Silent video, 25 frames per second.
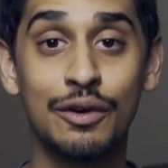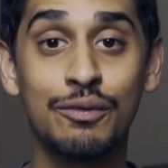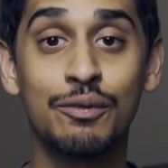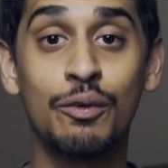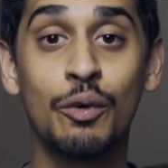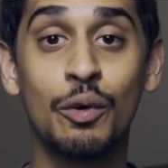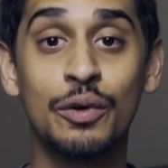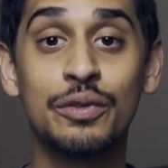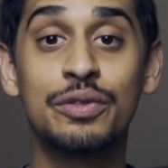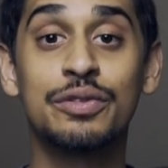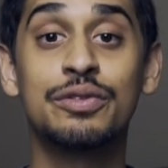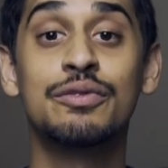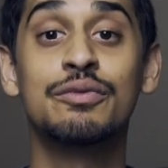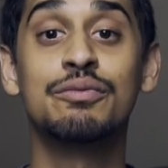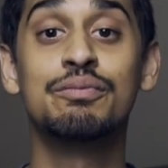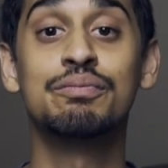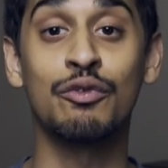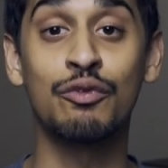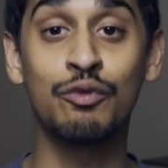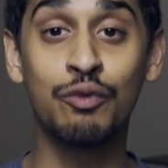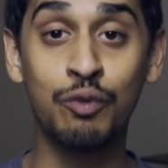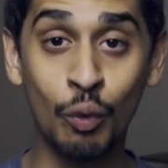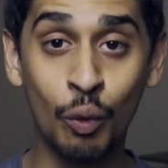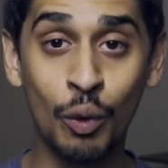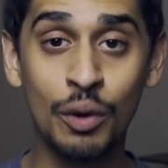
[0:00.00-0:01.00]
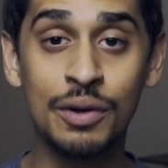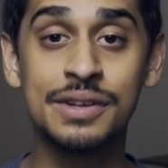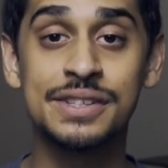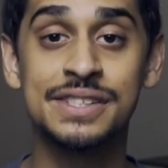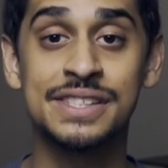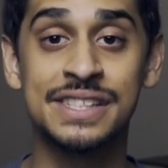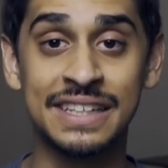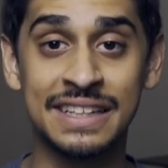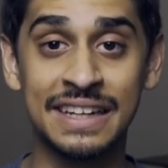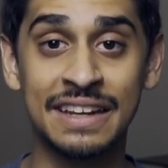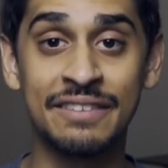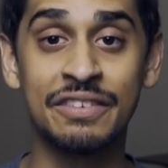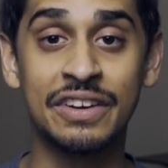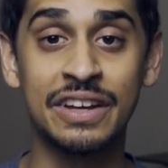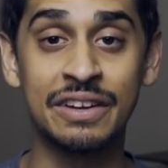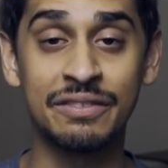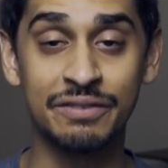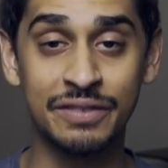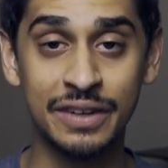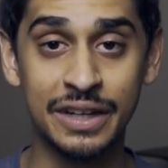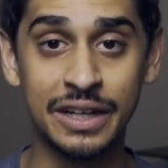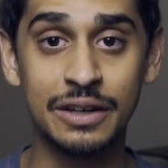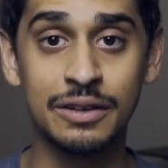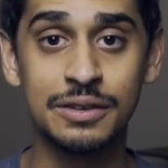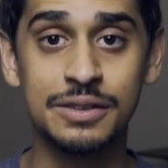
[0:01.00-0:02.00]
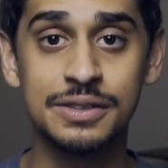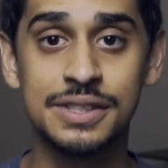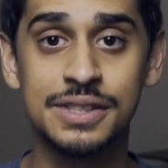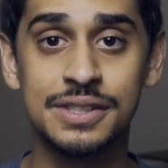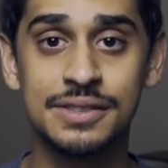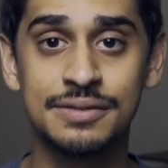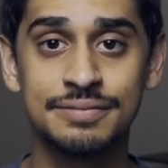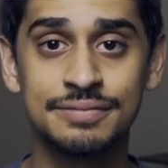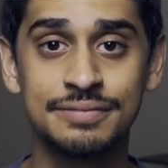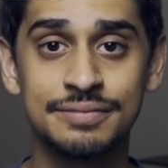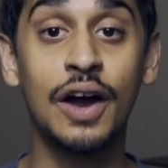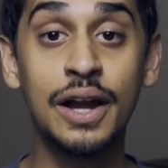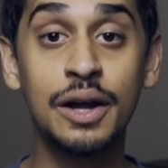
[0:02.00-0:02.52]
Therefore, there are 4 significant figures.